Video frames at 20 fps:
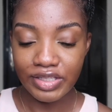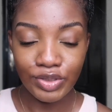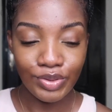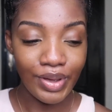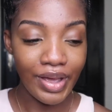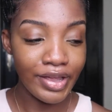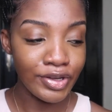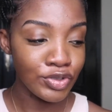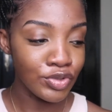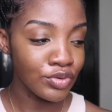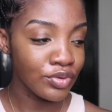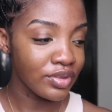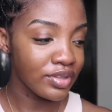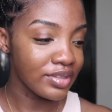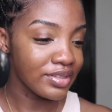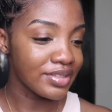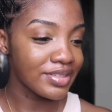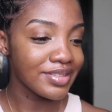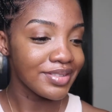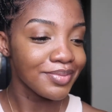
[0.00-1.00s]
I do
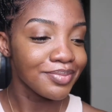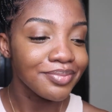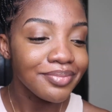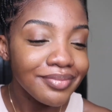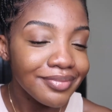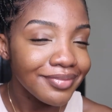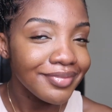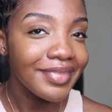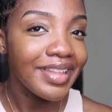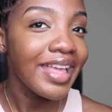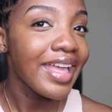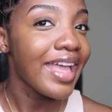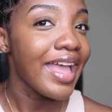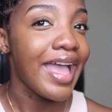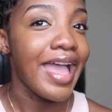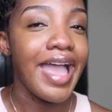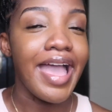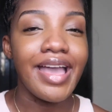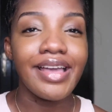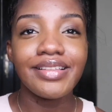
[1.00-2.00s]
this,
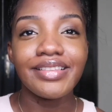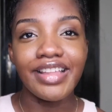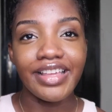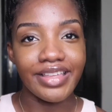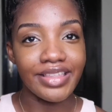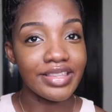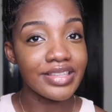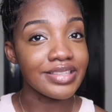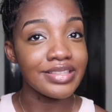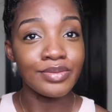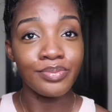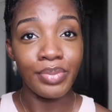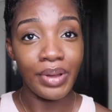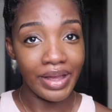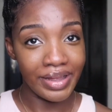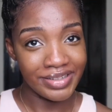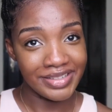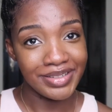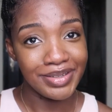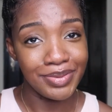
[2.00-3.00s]
like, this is
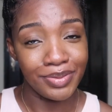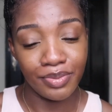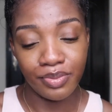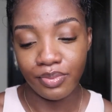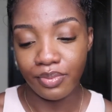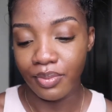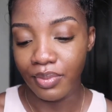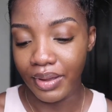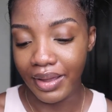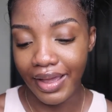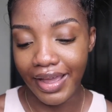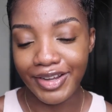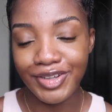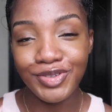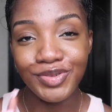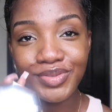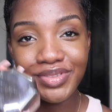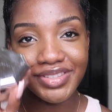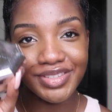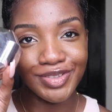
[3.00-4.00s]
bad, but I
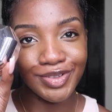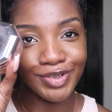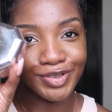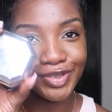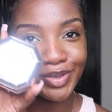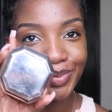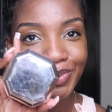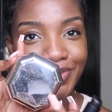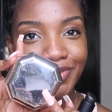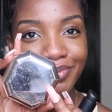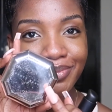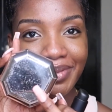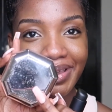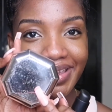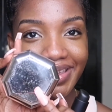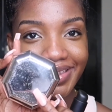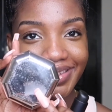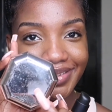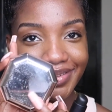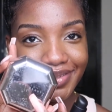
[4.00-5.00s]
do this on top of my
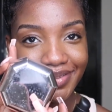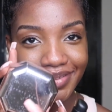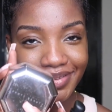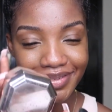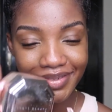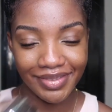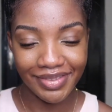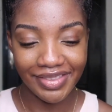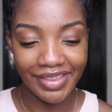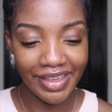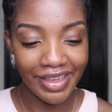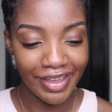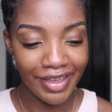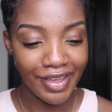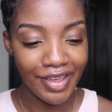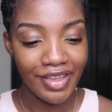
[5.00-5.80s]
thing.